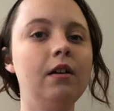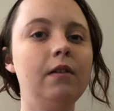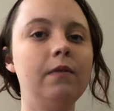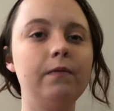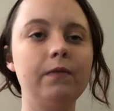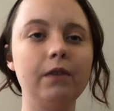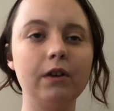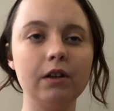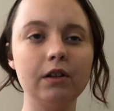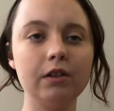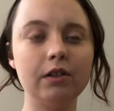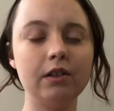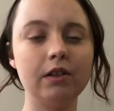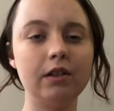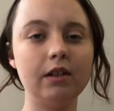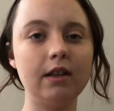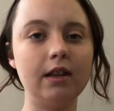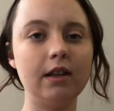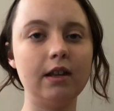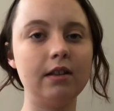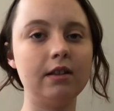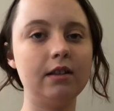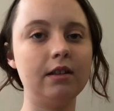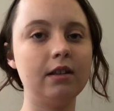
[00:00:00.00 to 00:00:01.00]
First
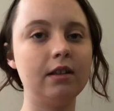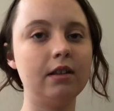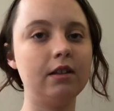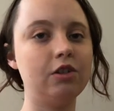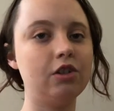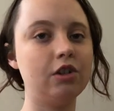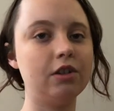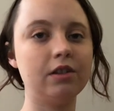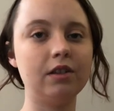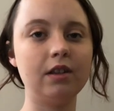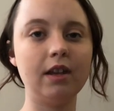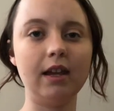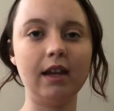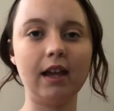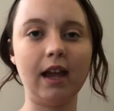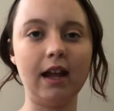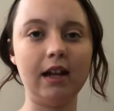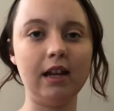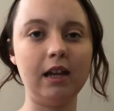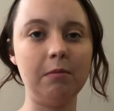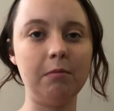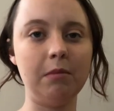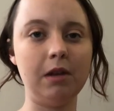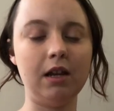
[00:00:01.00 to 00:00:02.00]
is, just like
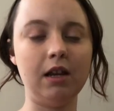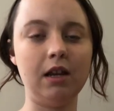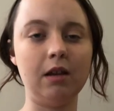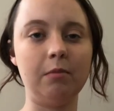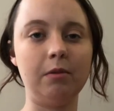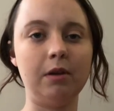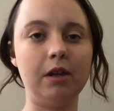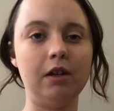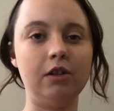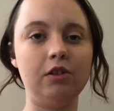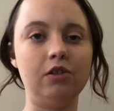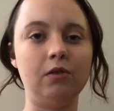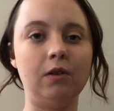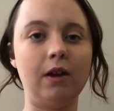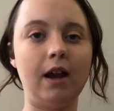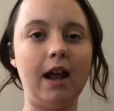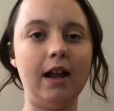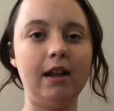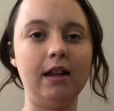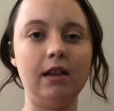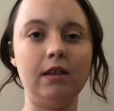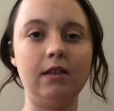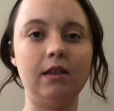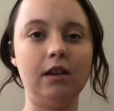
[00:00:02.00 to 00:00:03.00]
any media pitch or
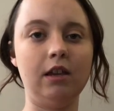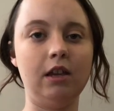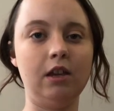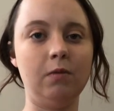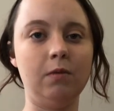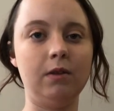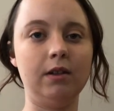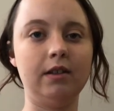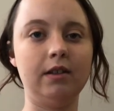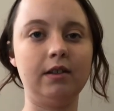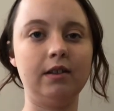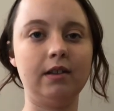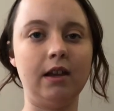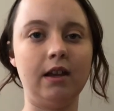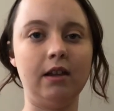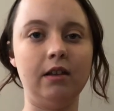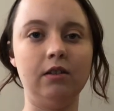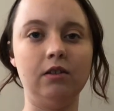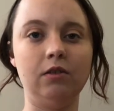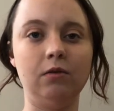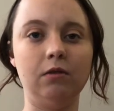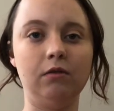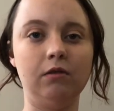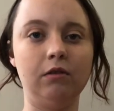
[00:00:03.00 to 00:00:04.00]
anything you would send
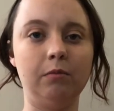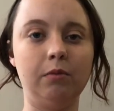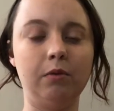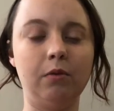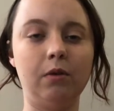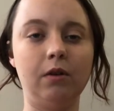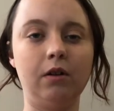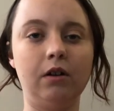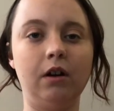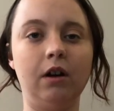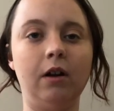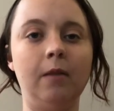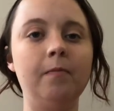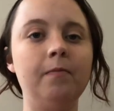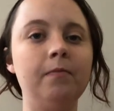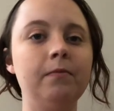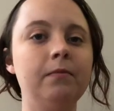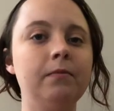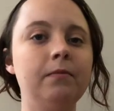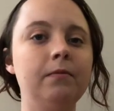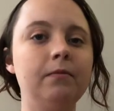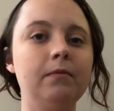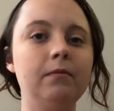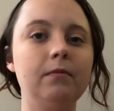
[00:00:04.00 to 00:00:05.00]
to a reporter,
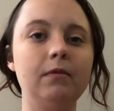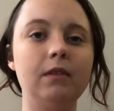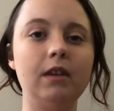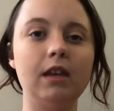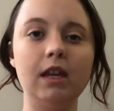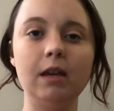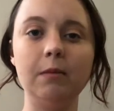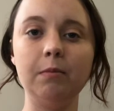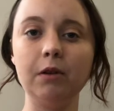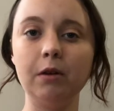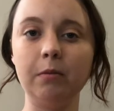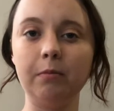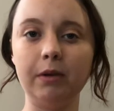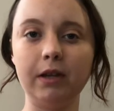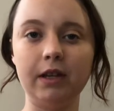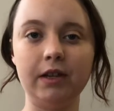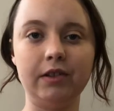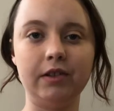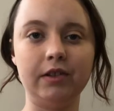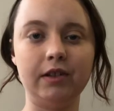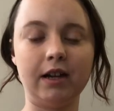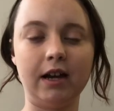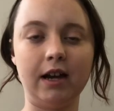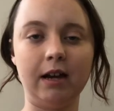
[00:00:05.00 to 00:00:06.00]
keep your
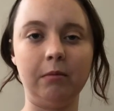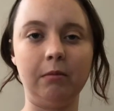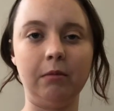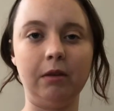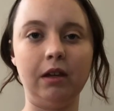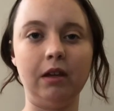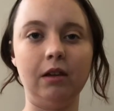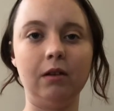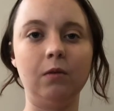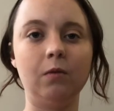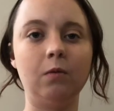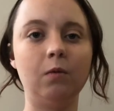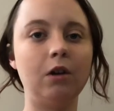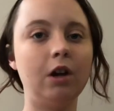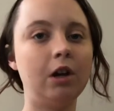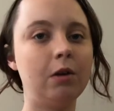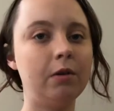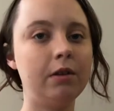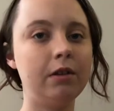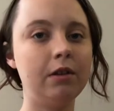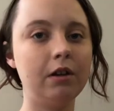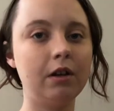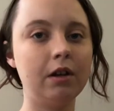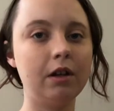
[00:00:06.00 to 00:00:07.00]
piece timely. Work
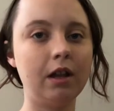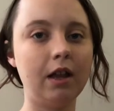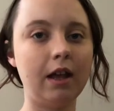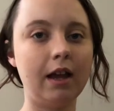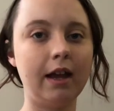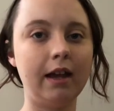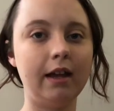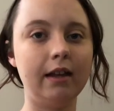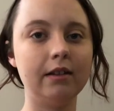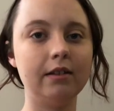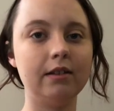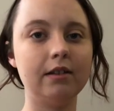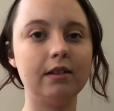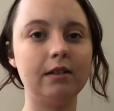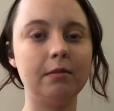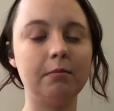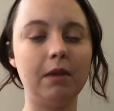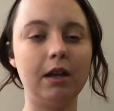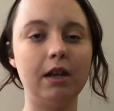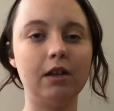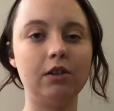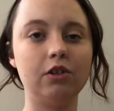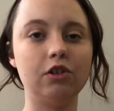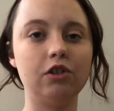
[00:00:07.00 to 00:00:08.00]
with your clients to
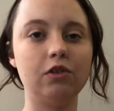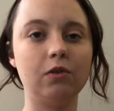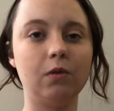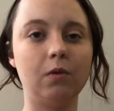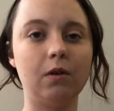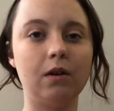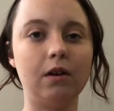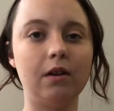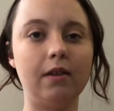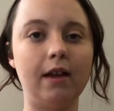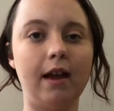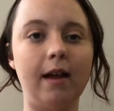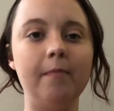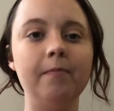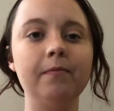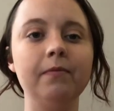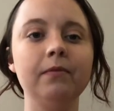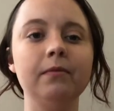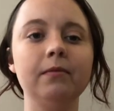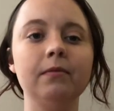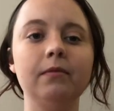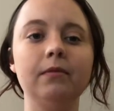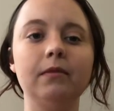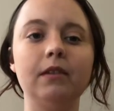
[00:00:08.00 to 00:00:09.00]
make sure that
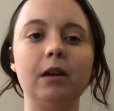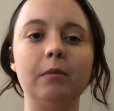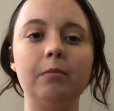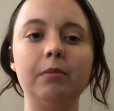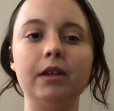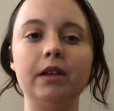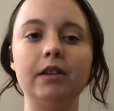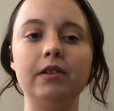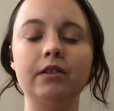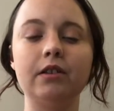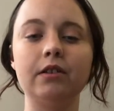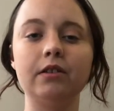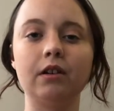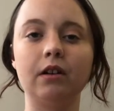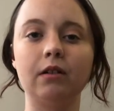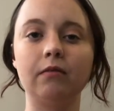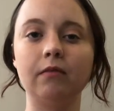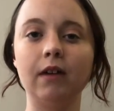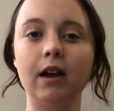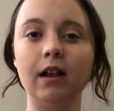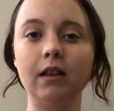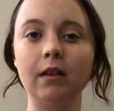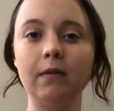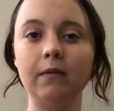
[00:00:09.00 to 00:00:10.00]
their pieces are
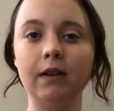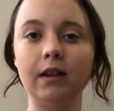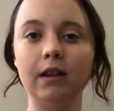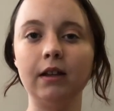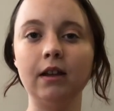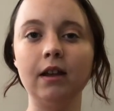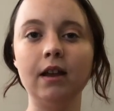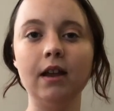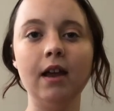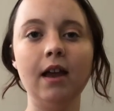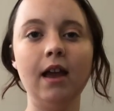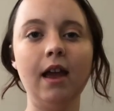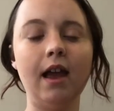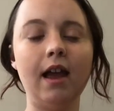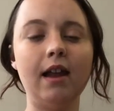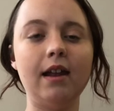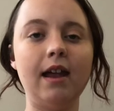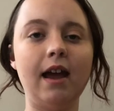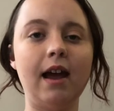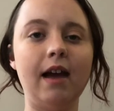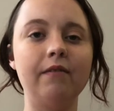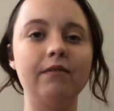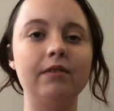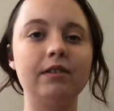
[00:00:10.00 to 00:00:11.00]
relevant and
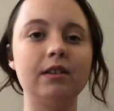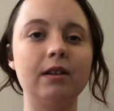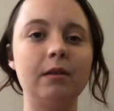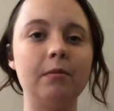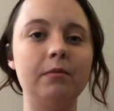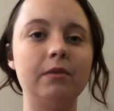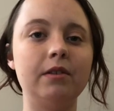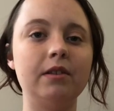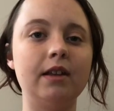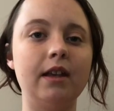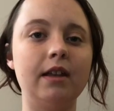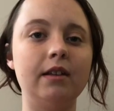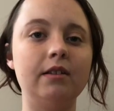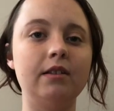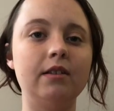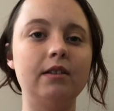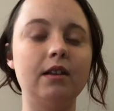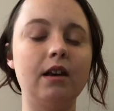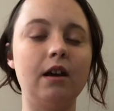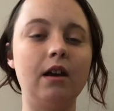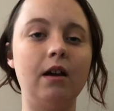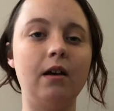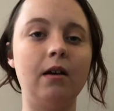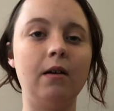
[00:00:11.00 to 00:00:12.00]
have some sense
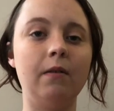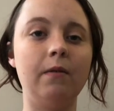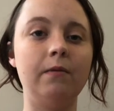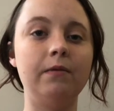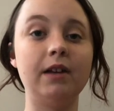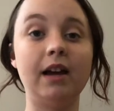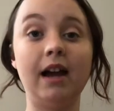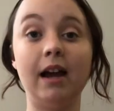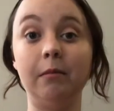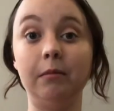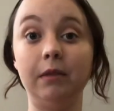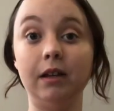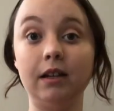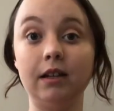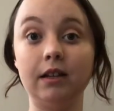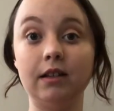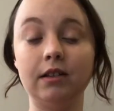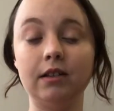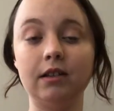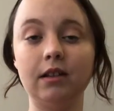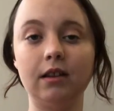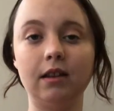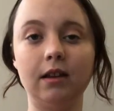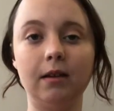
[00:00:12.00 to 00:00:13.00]
of timeliness
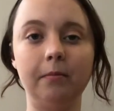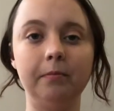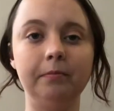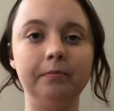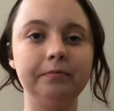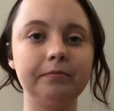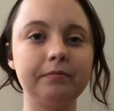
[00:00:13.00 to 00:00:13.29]
to them.